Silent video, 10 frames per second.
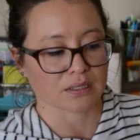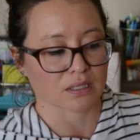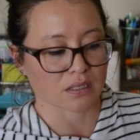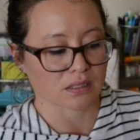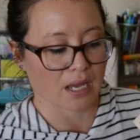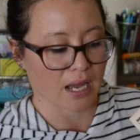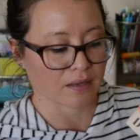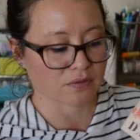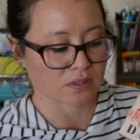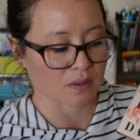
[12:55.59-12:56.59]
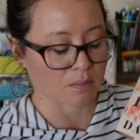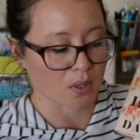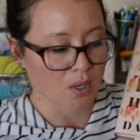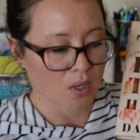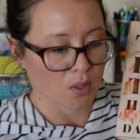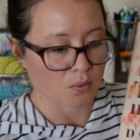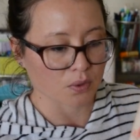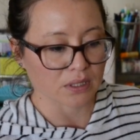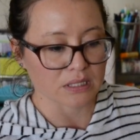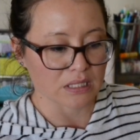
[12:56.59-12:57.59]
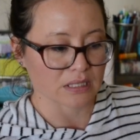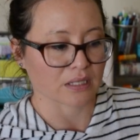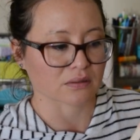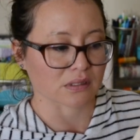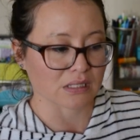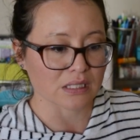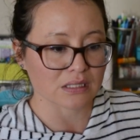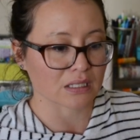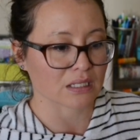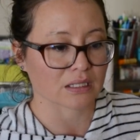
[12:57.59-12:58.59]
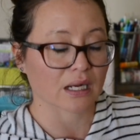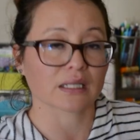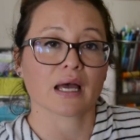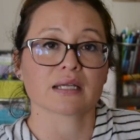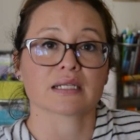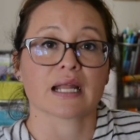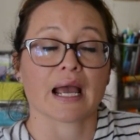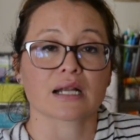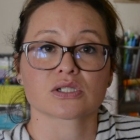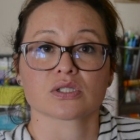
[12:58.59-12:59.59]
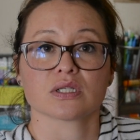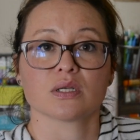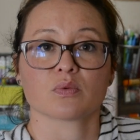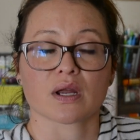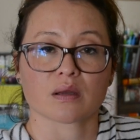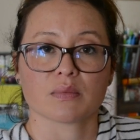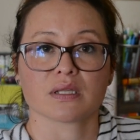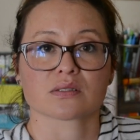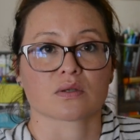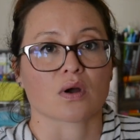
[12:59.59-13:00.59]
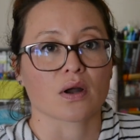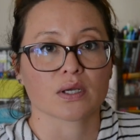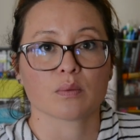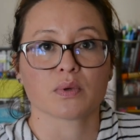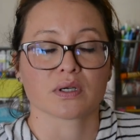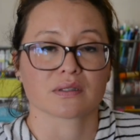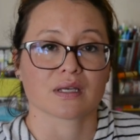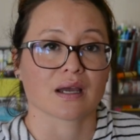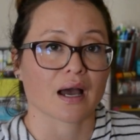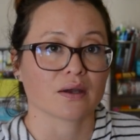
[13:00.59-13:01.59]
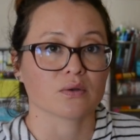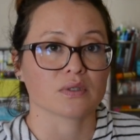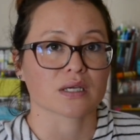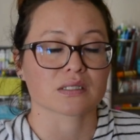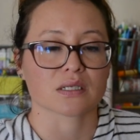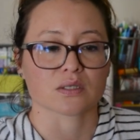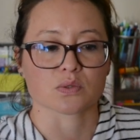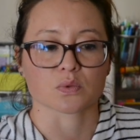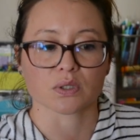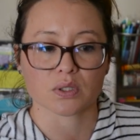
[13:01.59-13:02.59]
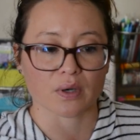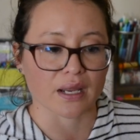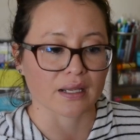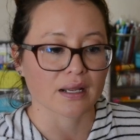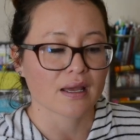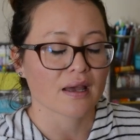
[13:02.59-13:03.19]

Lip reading: It does have some really detailed scenes in it that I liked, and I actually recommend this on audiobook. The guy who does it is really great.